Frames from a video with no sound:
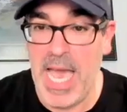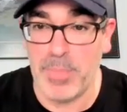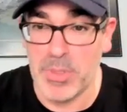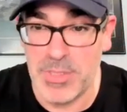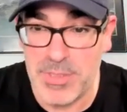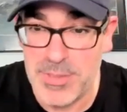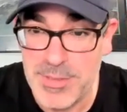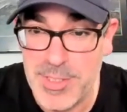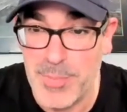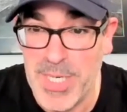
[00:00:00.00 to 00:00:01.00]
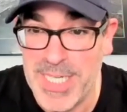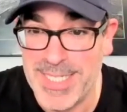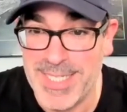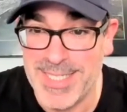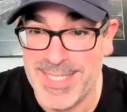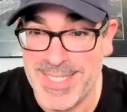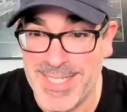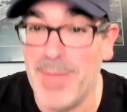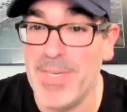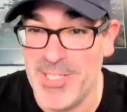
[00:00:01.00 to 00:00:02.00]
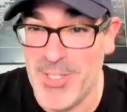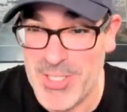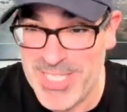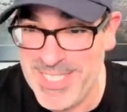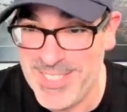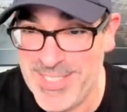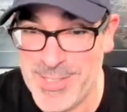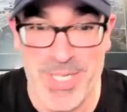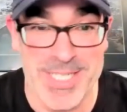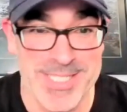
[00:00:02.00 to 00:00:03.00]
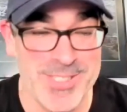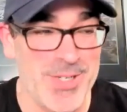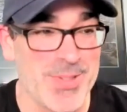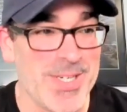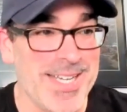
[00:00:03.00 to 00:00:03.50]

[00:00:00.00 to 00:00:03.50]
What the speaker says: apples to my I'm in the Northeast as well. So